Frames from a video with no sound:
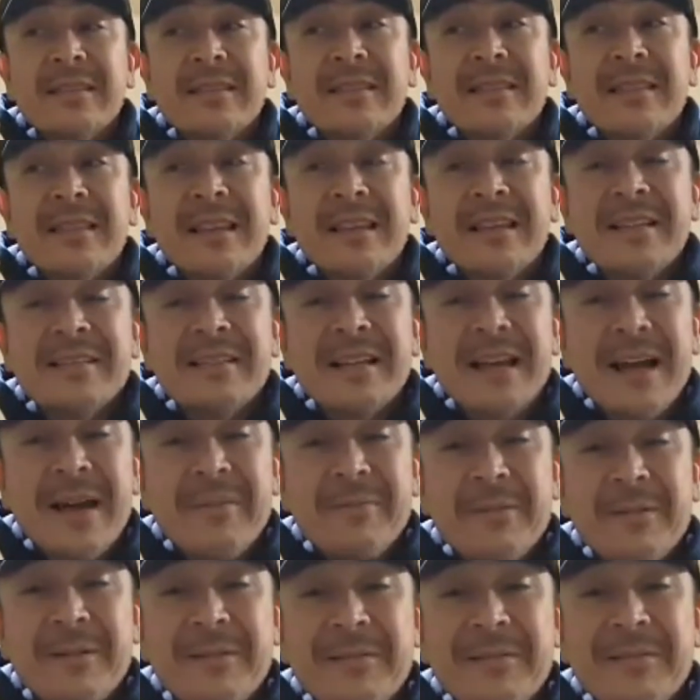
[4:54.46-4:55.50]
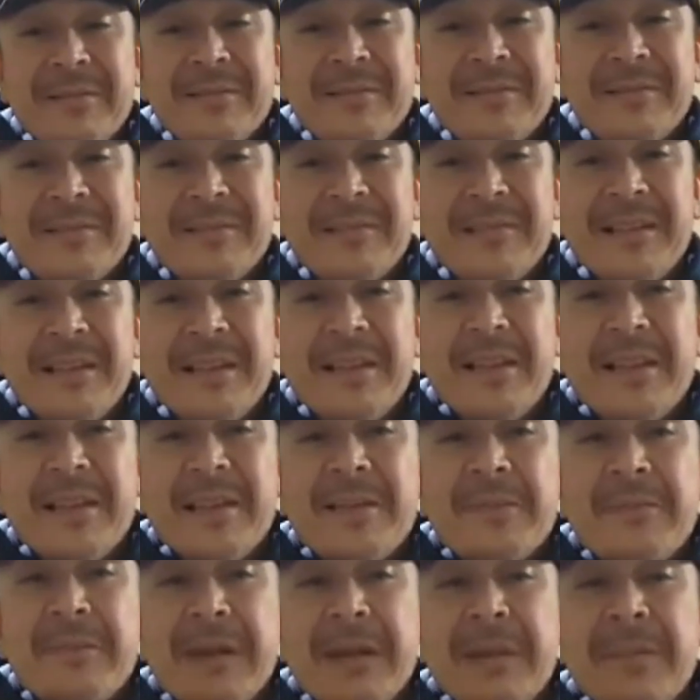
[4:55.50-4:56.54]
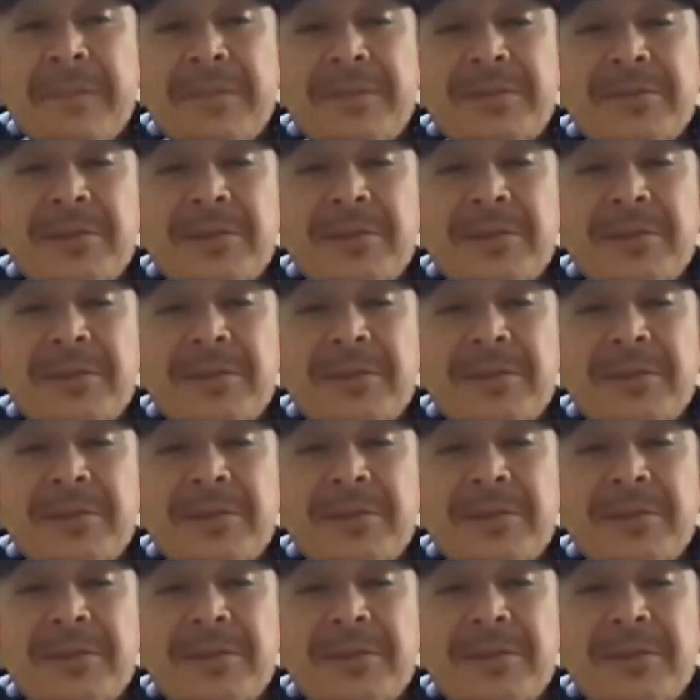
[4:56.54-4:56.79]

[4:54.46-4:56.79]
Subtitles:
things happen. People